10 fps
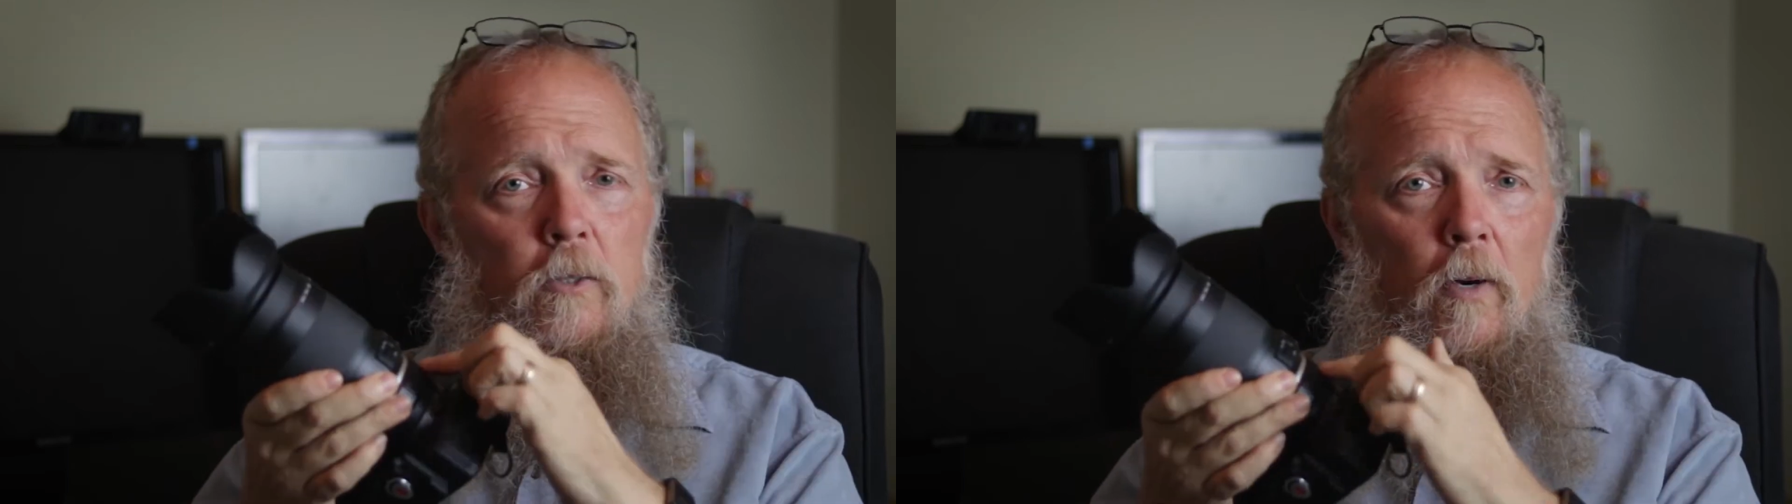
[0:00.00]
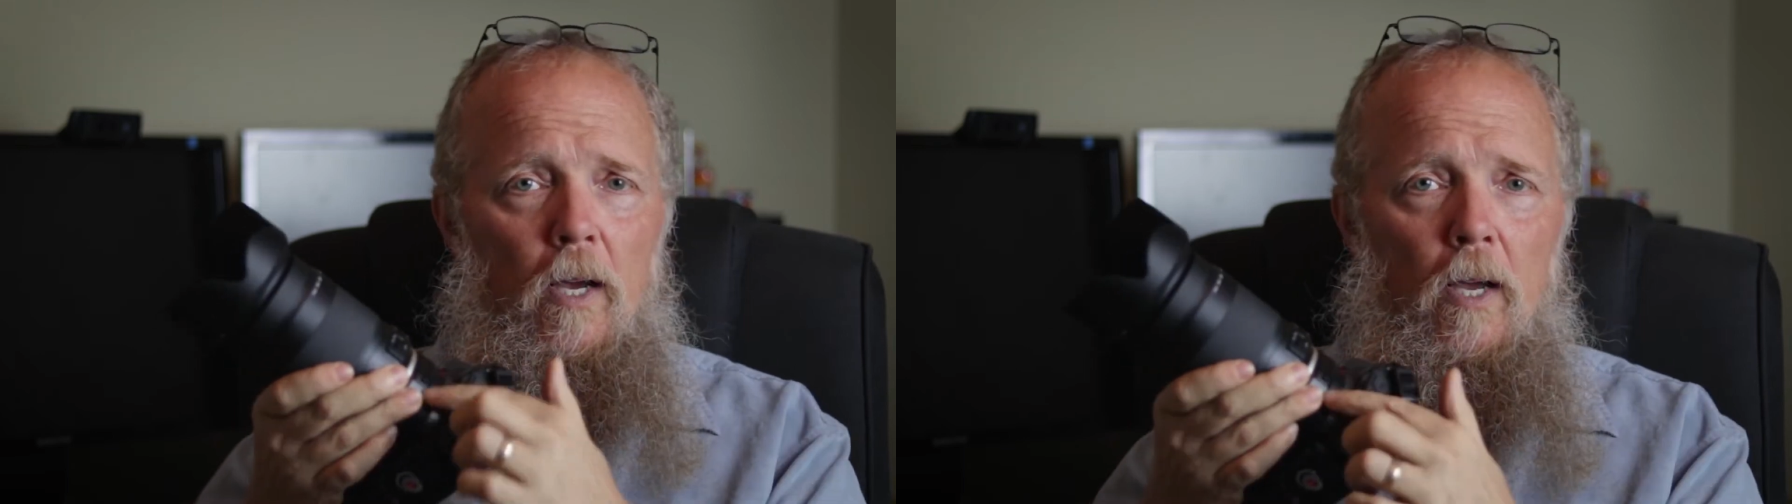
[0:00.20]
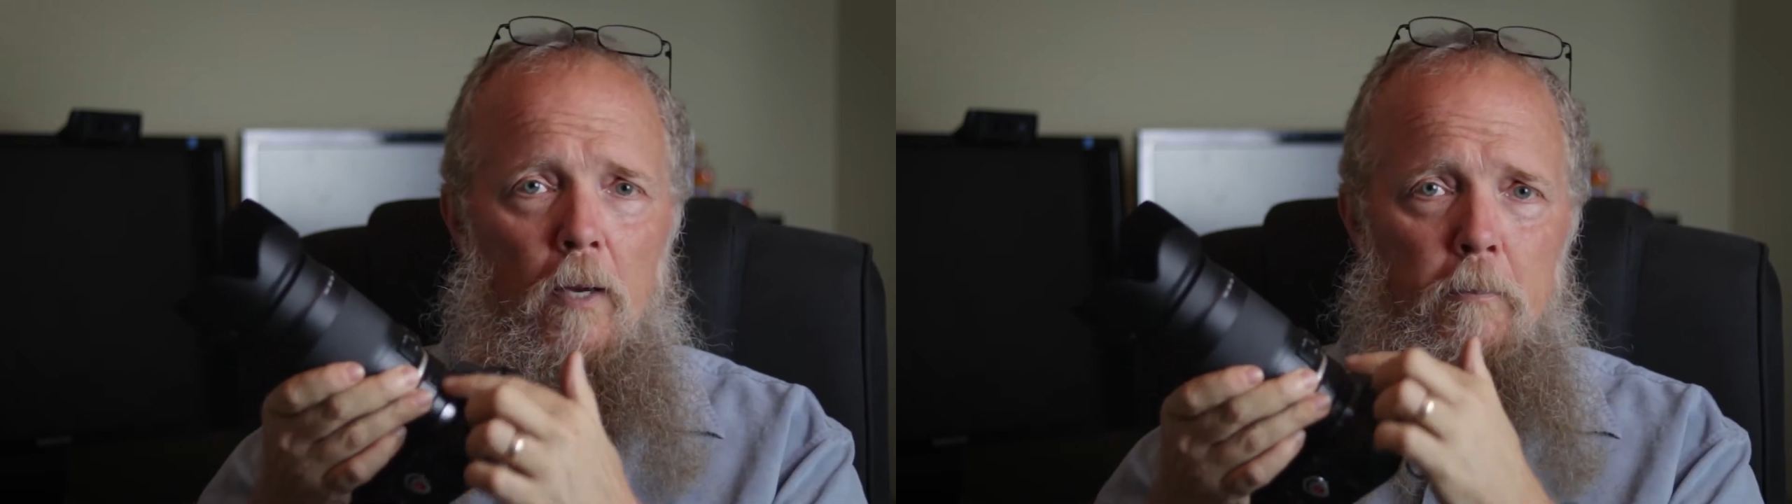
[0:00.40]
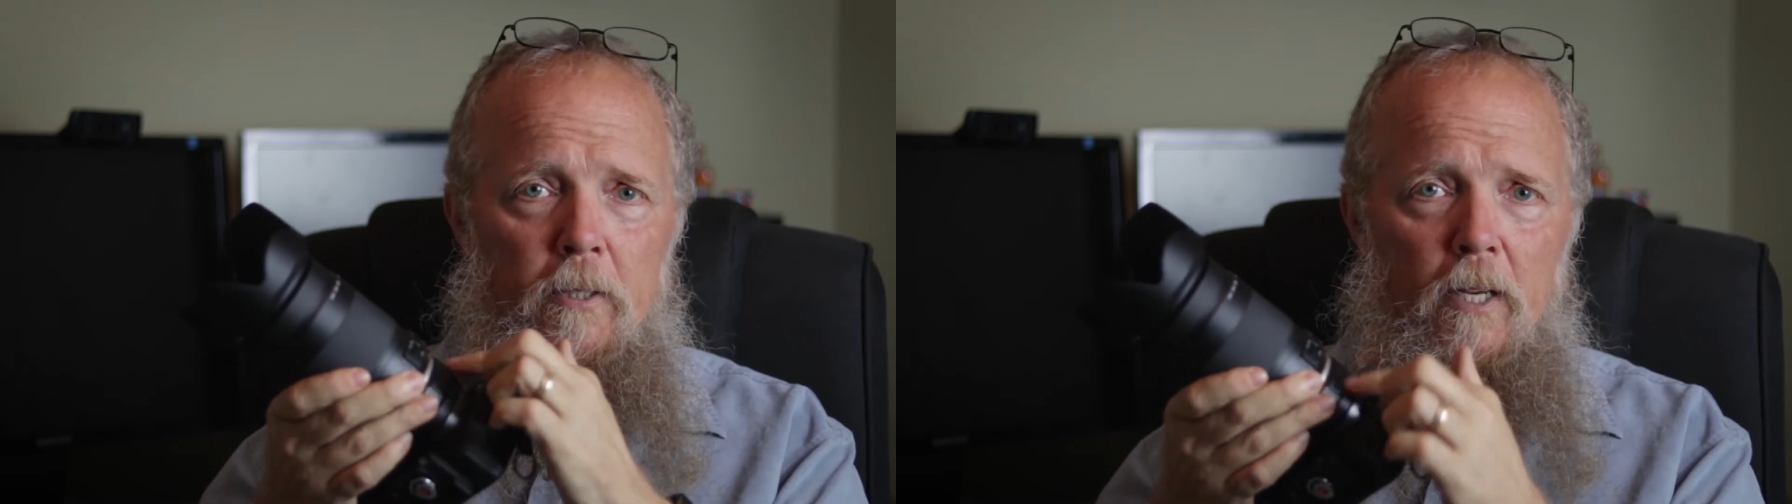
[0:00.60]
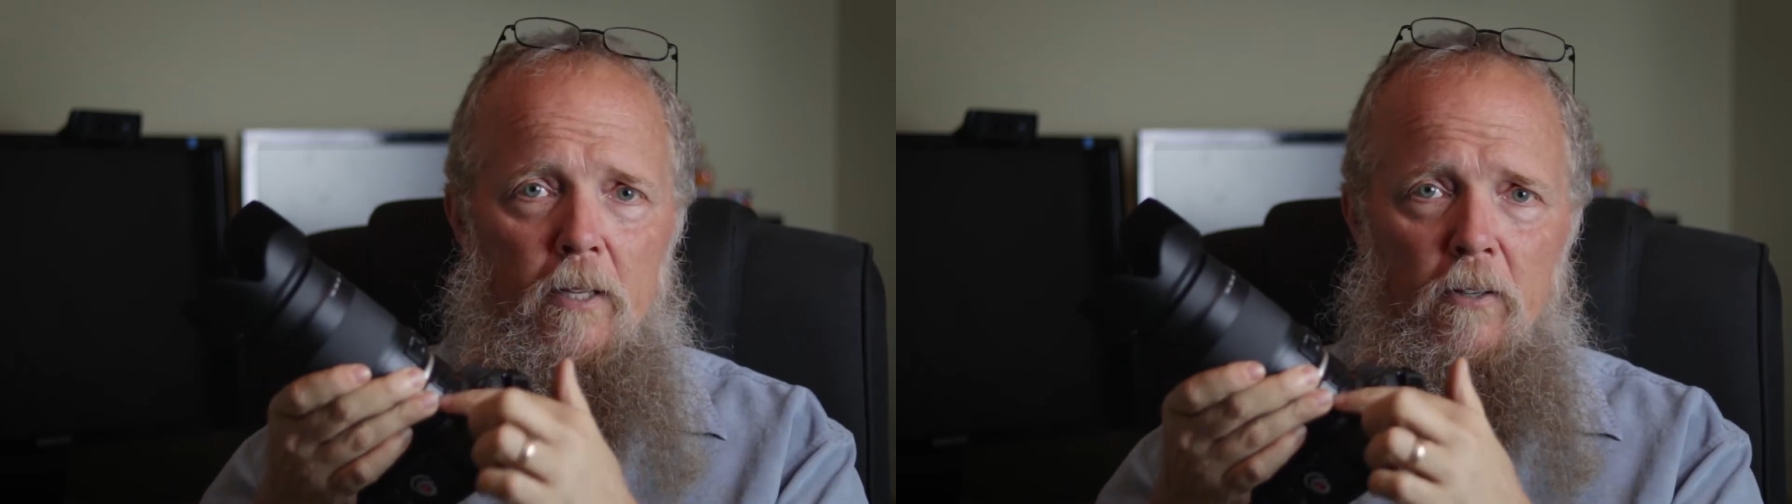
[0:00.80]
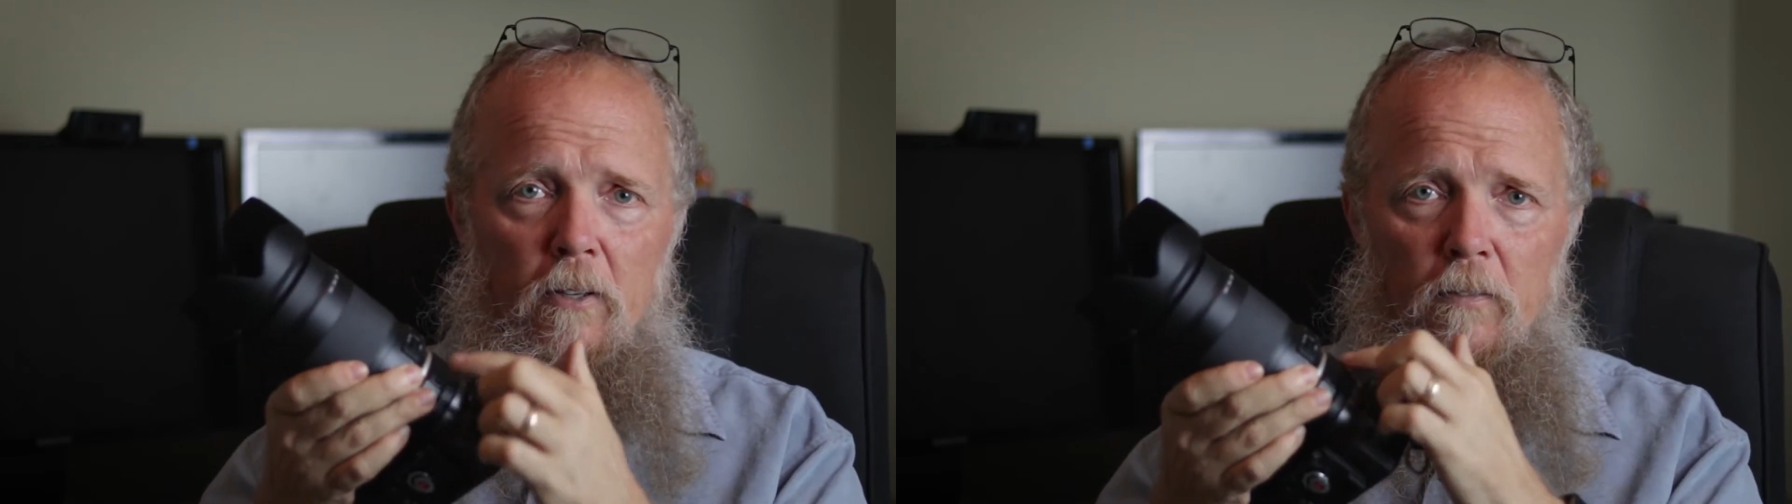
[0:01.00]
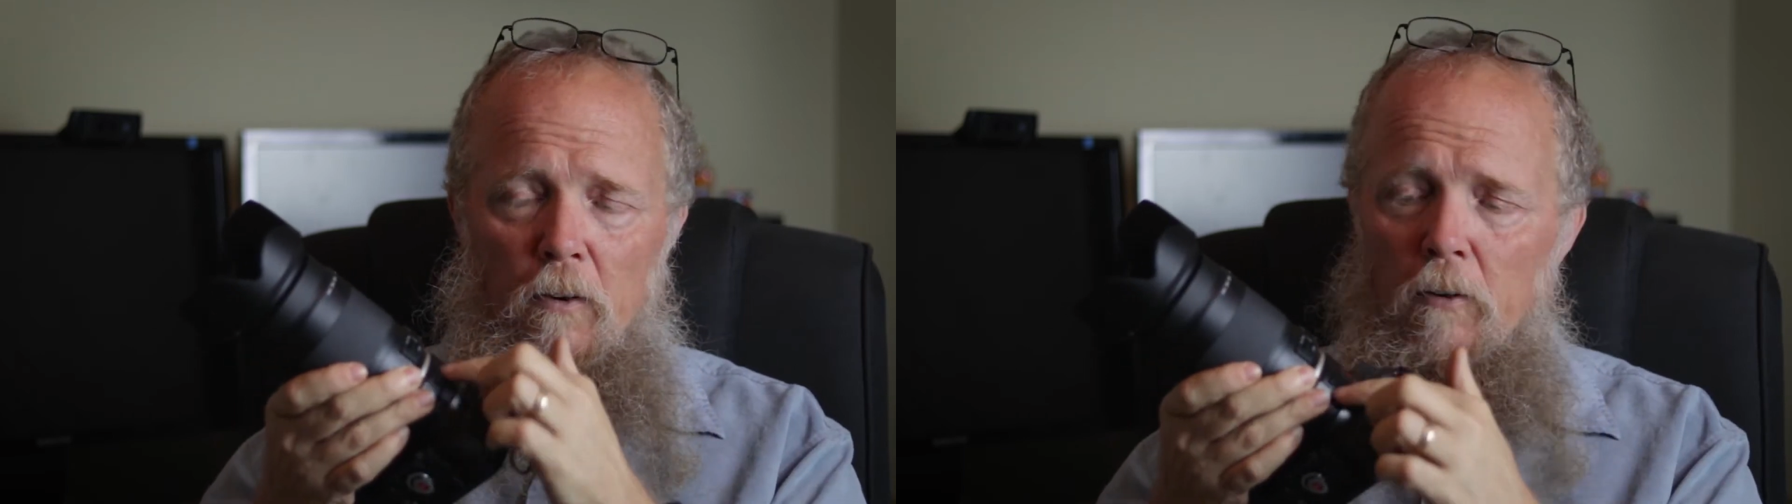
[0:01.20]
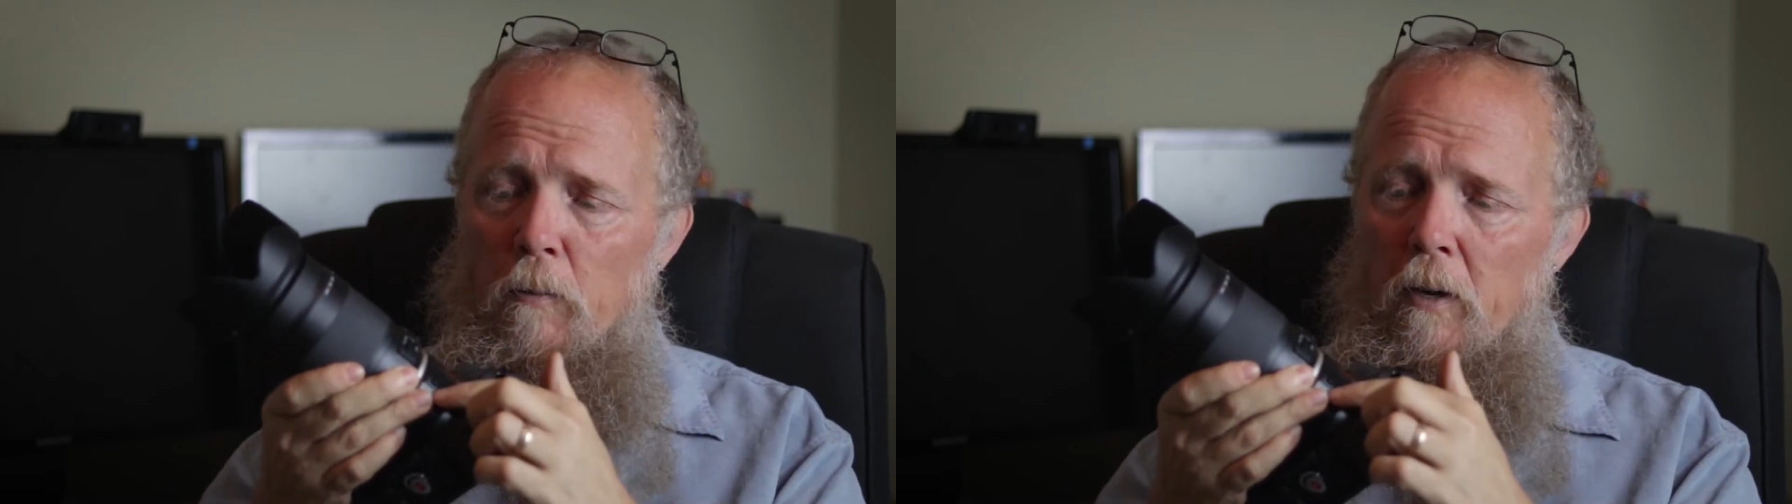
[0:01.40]
So I opted to get the
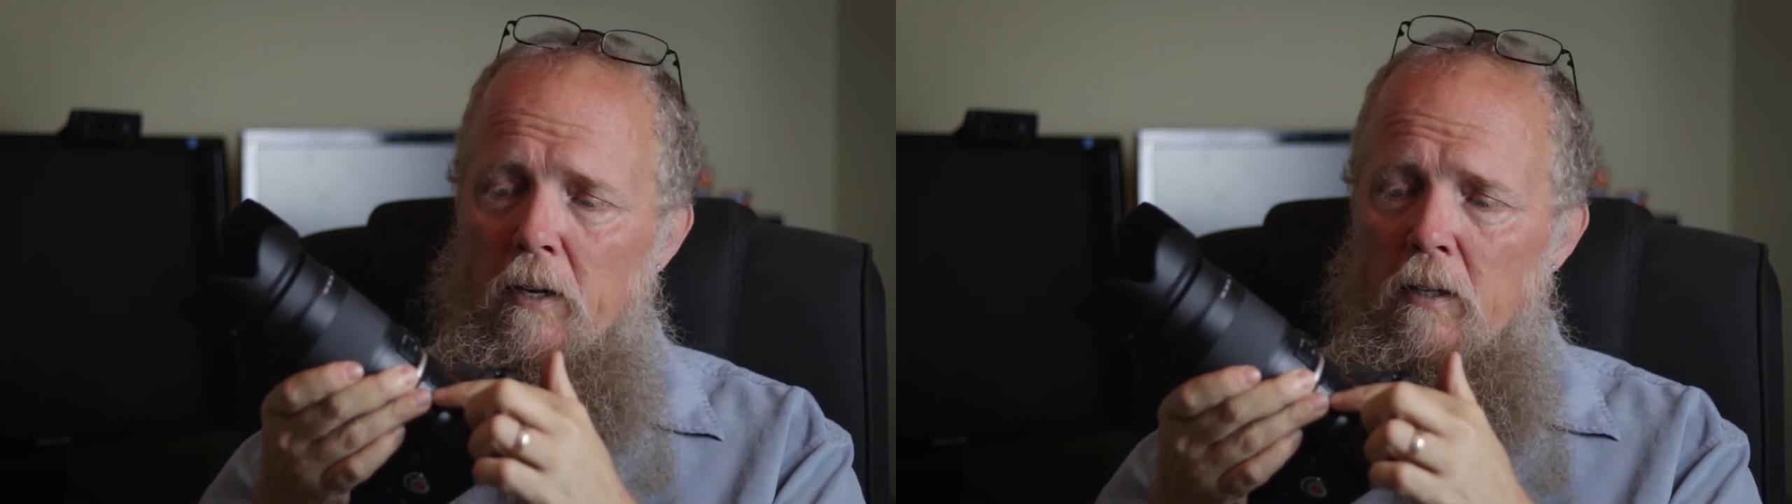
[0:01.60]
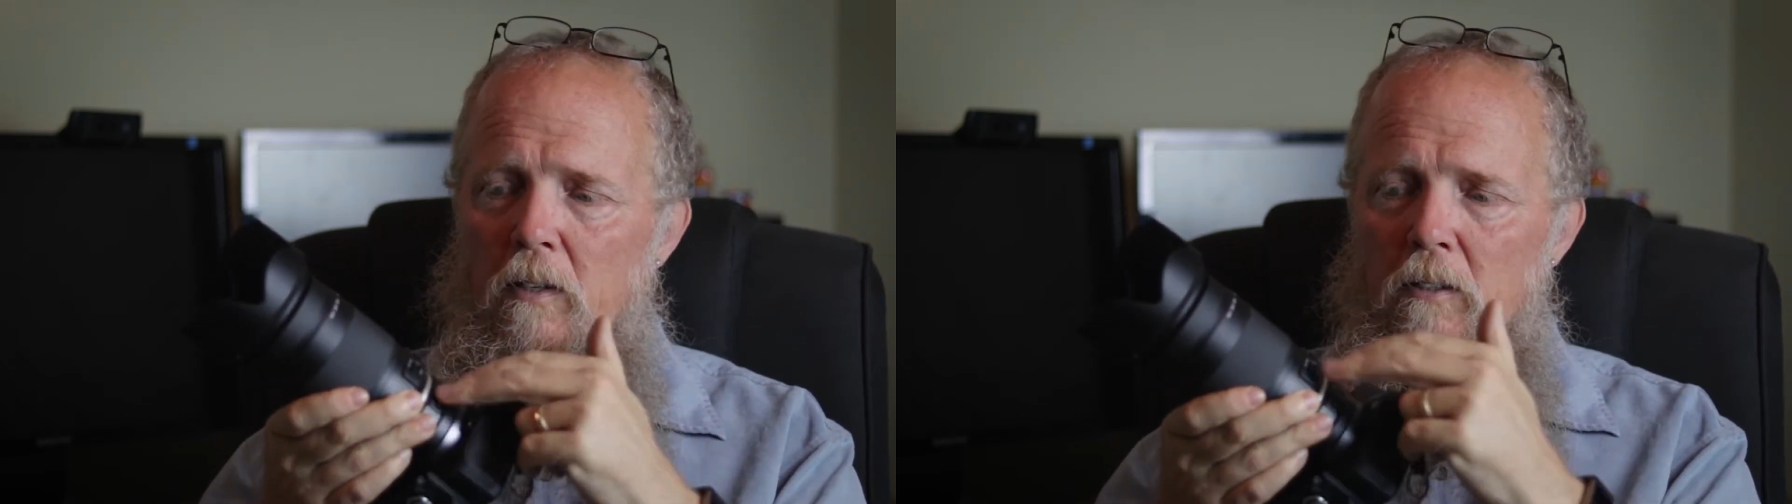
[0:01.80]
converter ring